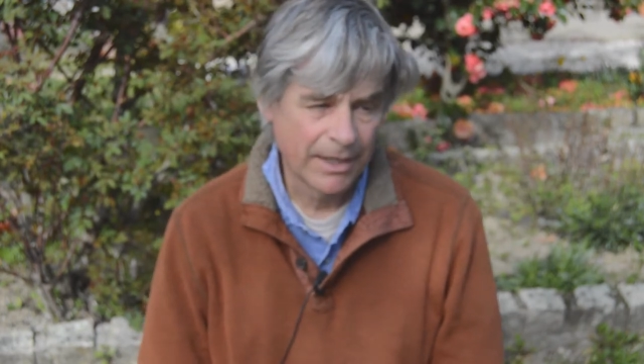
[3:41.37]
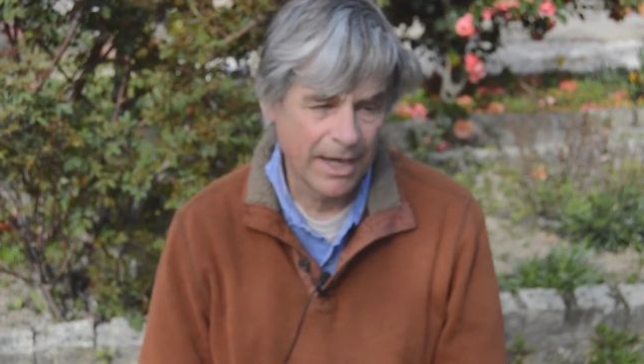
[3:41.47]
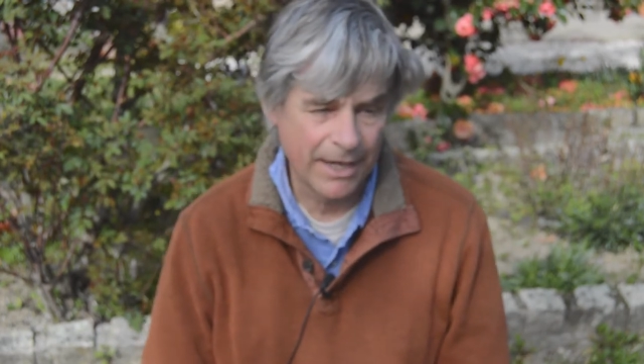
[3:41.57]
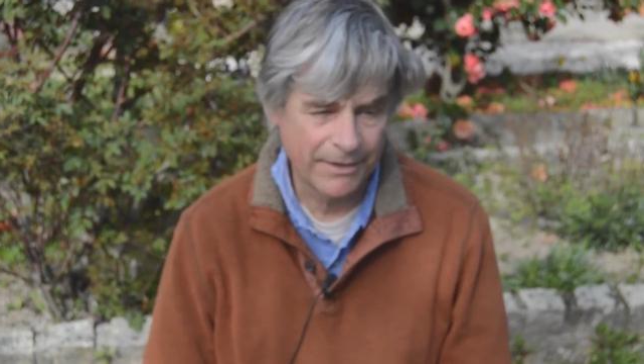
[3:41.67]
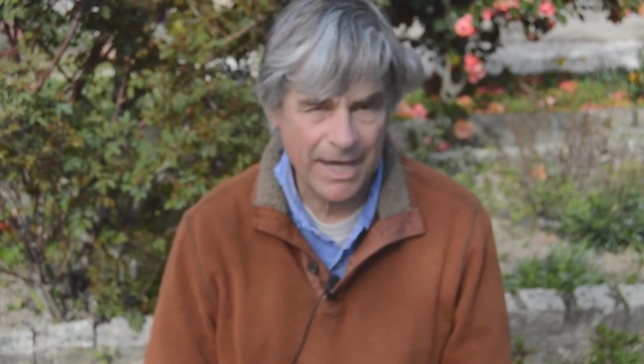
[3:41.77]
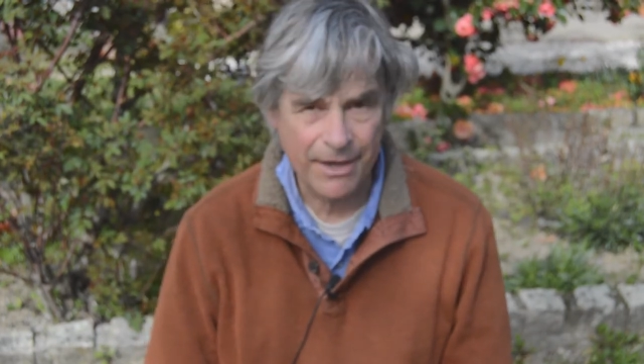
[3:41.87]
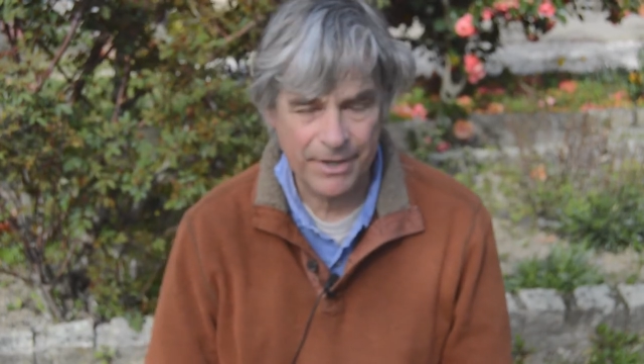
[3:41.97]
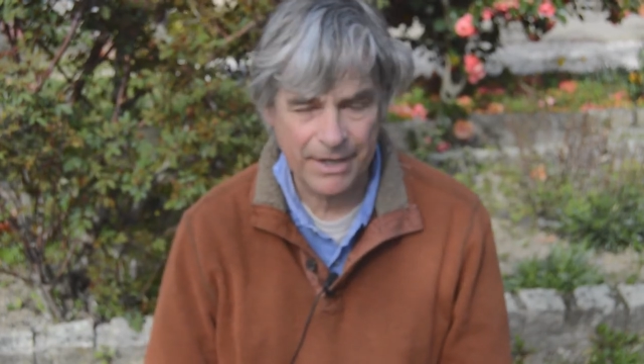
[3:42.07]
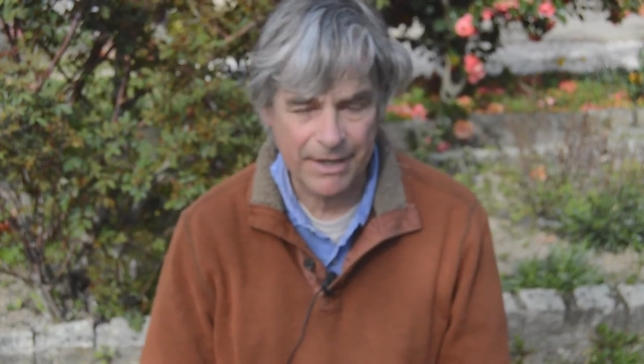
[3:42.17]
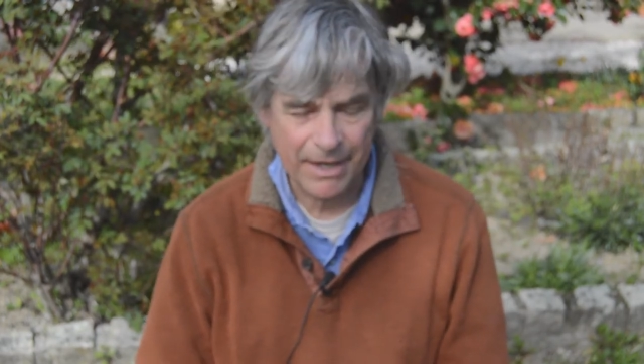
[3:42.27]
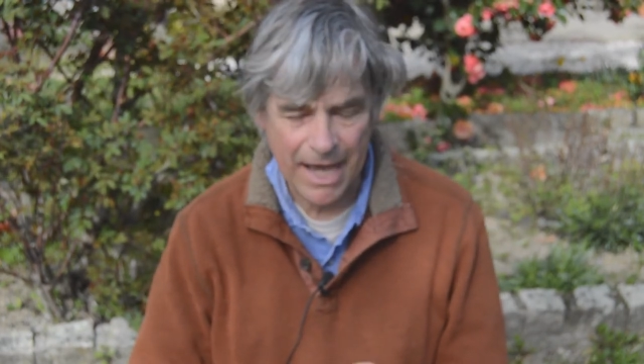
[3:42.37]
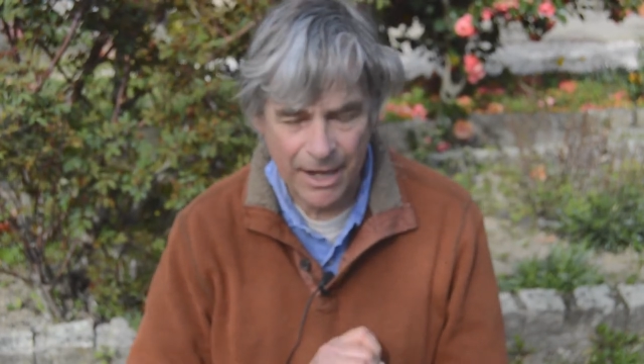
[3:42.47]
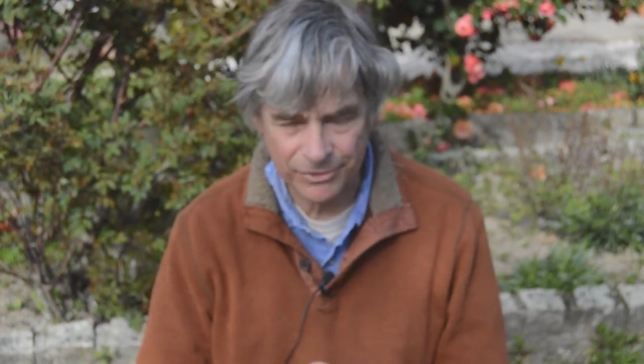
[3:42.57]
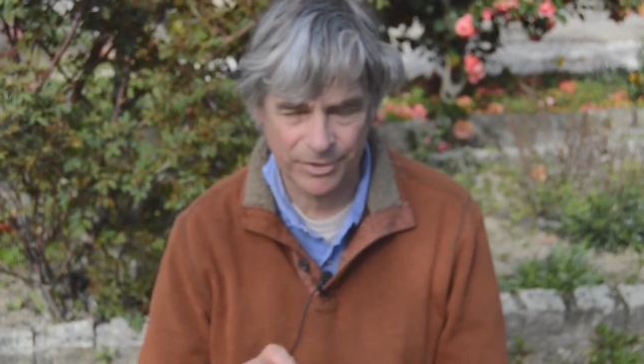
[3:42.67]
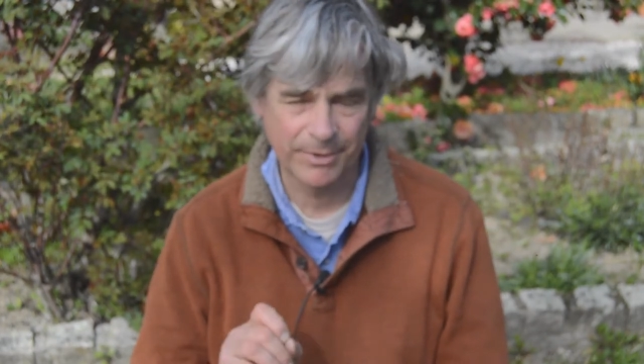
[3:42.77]
Now the
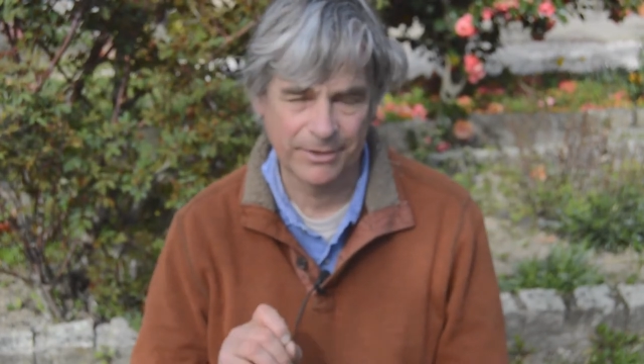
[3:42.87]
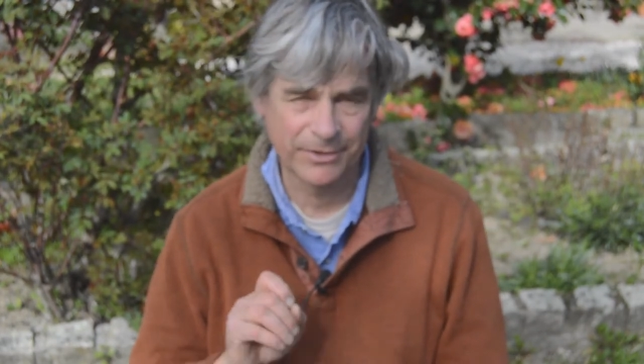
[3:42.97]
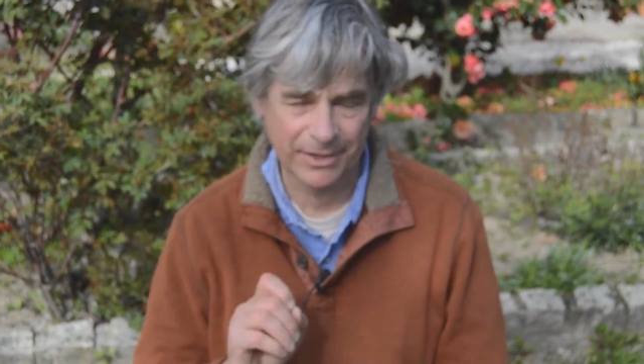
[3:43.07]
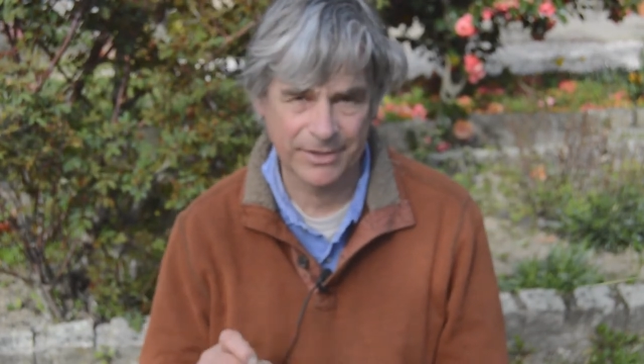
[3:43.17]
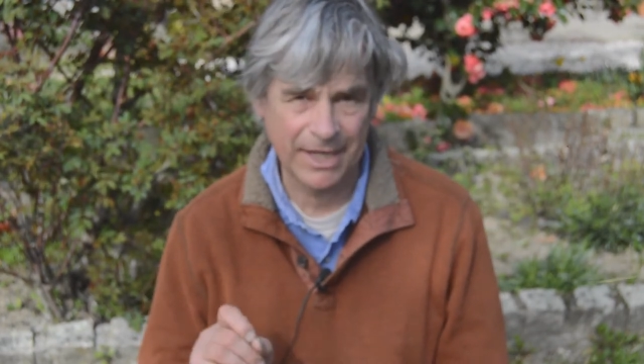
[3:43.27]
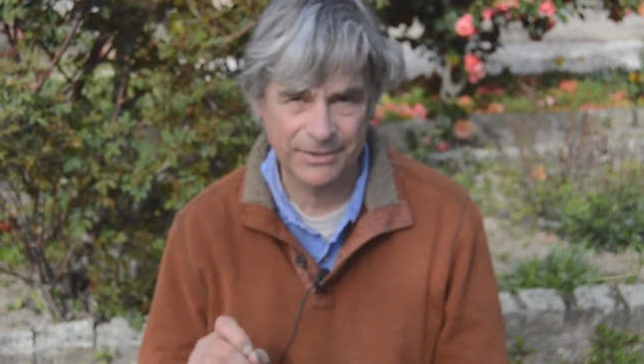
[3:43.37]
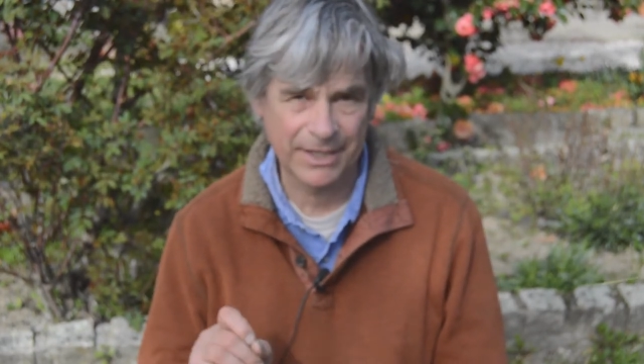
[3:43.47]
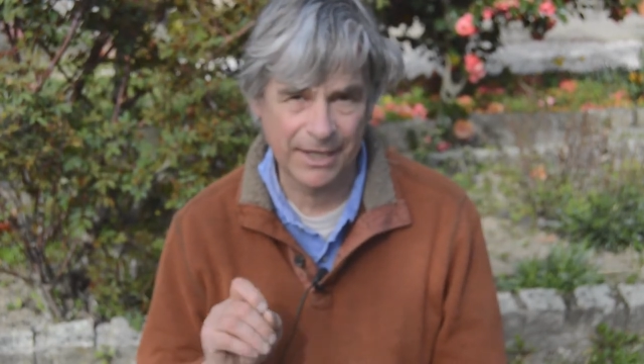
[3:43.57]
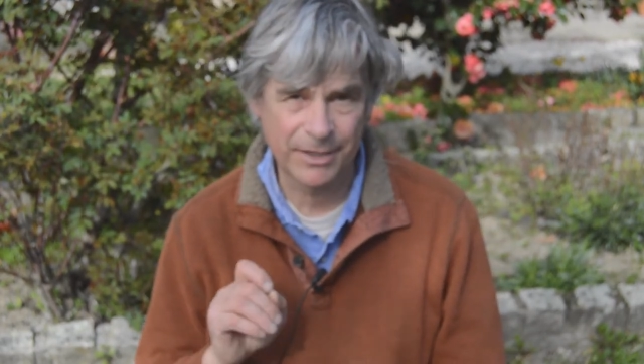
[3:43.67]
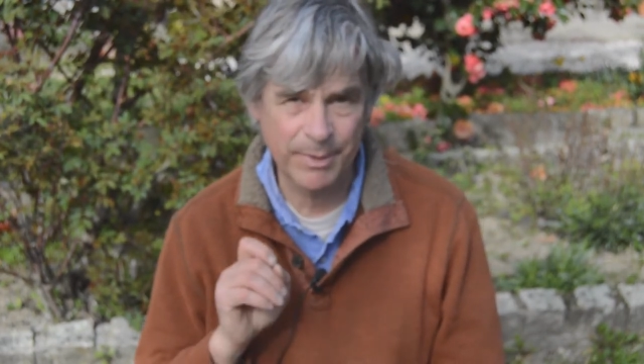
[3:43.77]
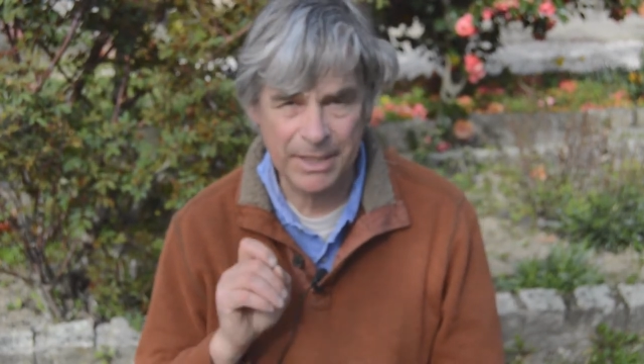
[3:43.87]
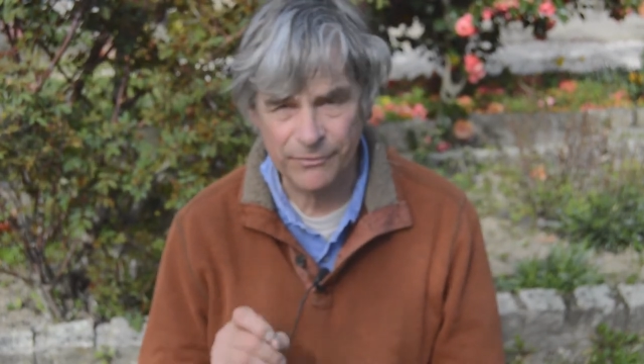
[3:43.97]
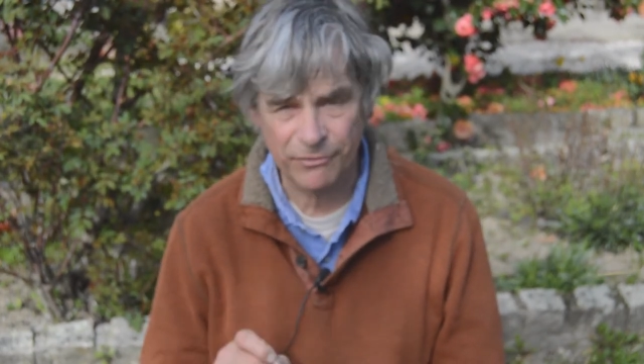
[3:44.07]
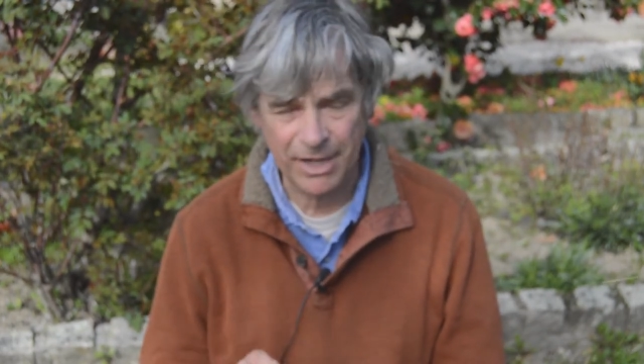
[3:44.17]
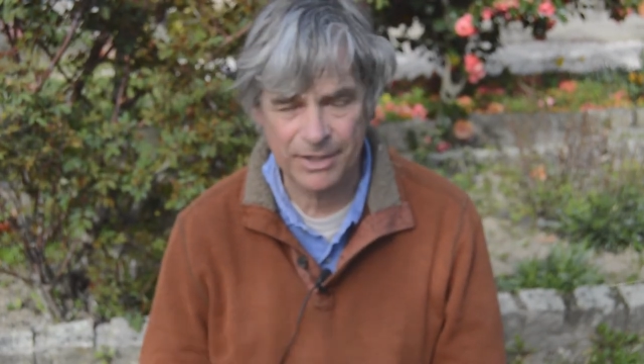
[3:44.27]
ultimate success here has been
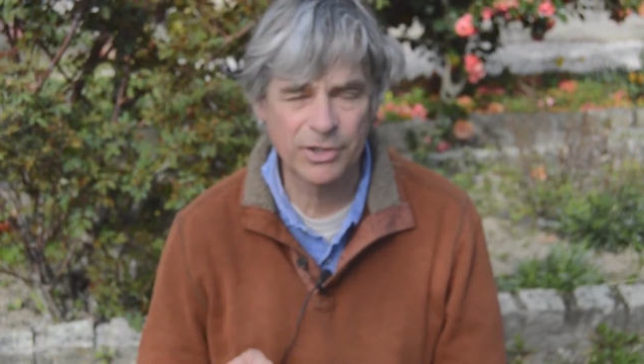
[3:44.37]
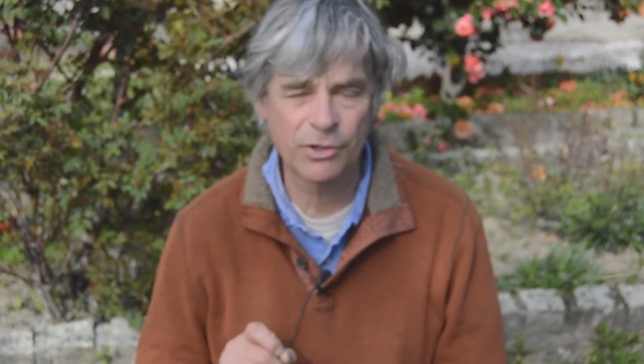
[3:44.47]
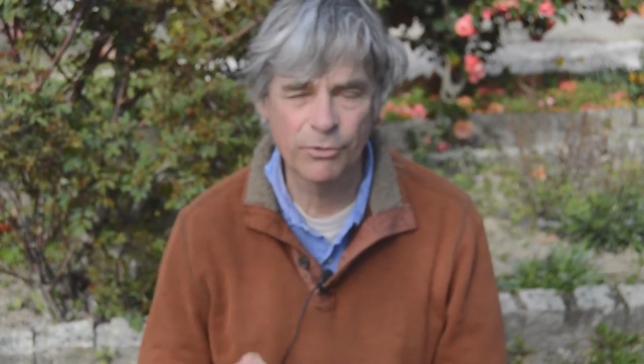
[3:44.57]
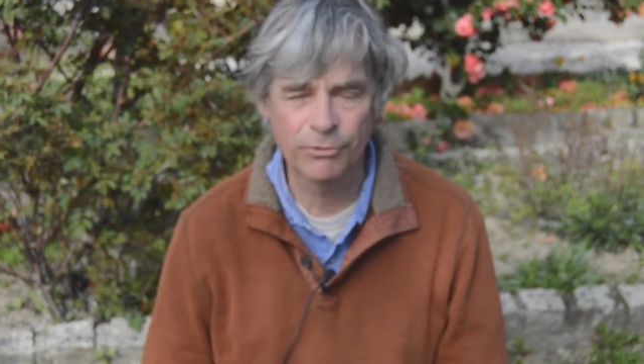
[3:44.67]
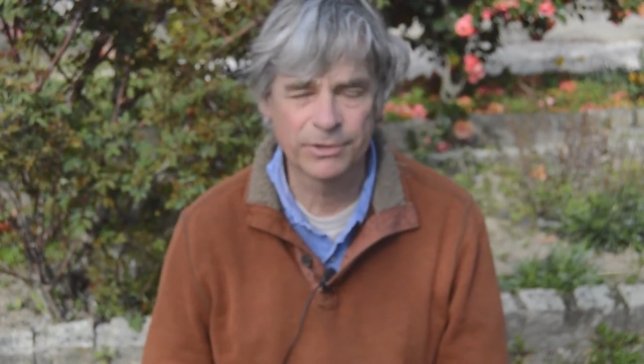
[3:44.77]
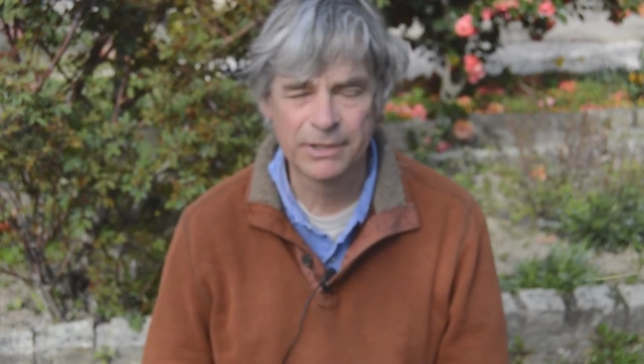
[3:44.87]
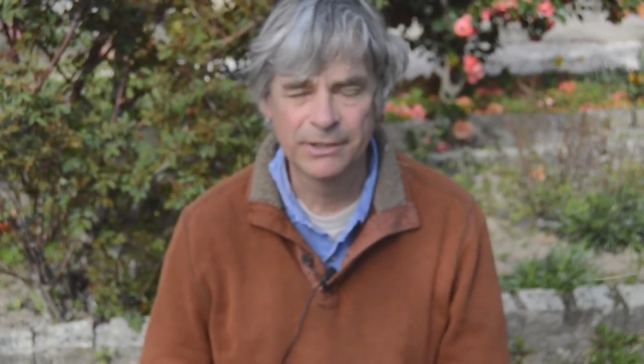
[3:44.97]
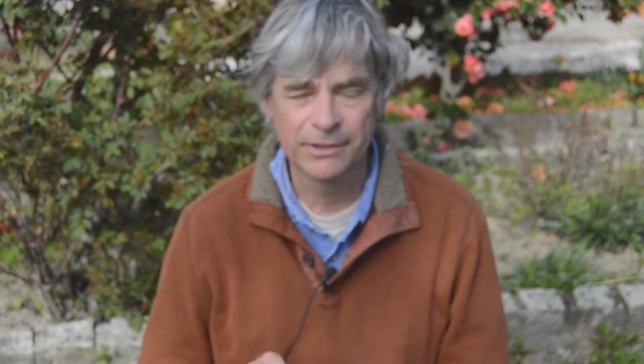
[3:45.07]
a variety called